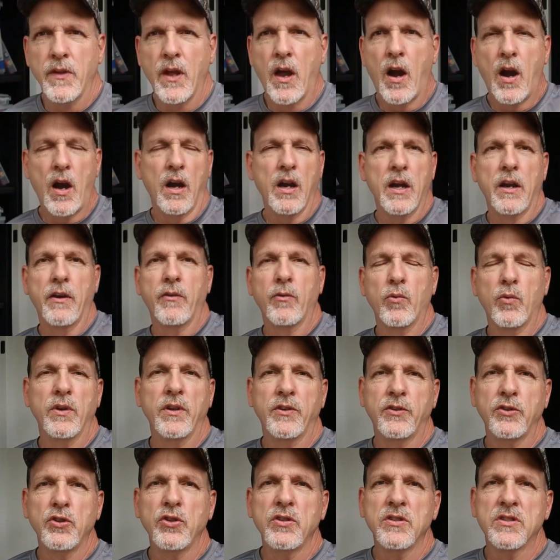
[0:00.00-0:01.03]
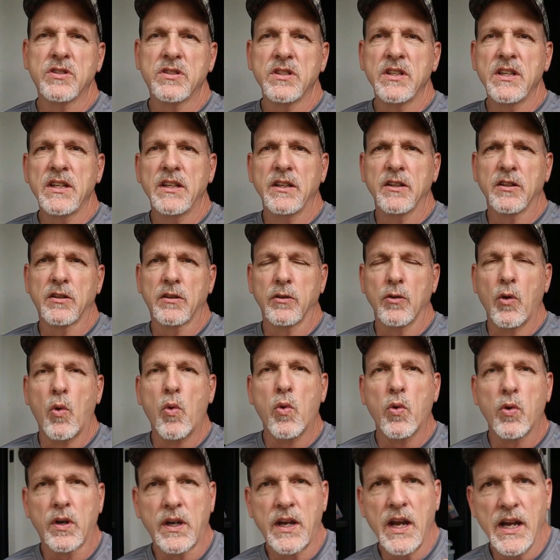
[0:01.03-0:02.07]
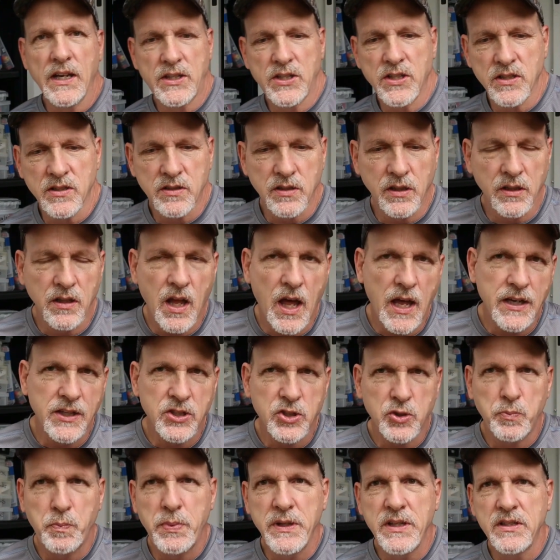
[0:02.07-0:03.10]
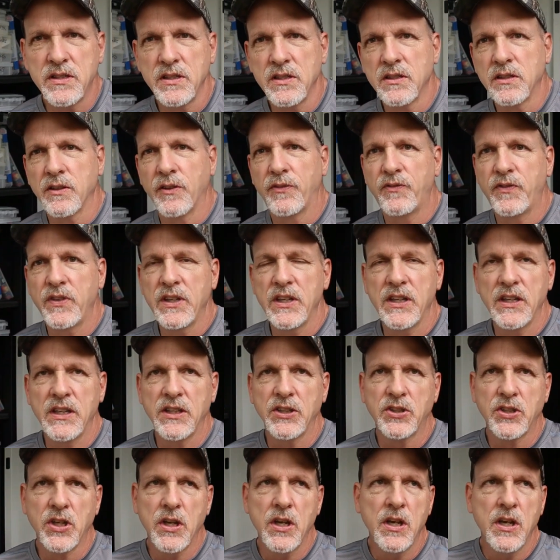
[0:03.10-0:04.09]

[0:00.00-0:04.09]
right, everyone, as you can see, this lure catches a lot of species of fish.